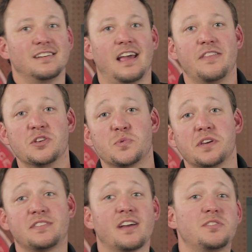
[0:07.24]
And this
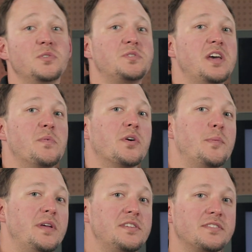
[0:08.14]
week's Tech Tuesday, we're going
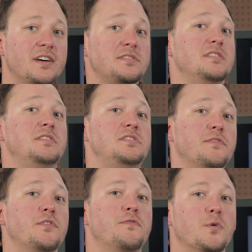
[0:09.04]
to be discussing
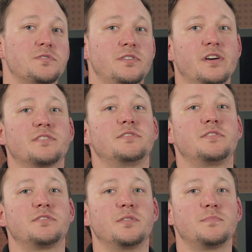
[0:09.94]
different force induction
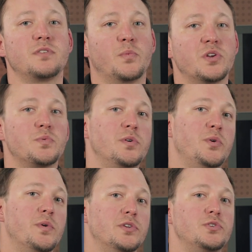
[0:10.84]
systems and which one
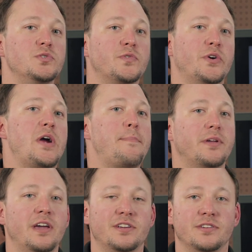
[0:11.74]
you want to choose for your
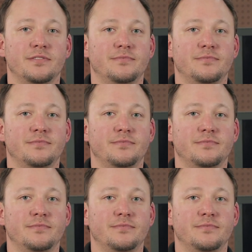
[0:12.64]
application.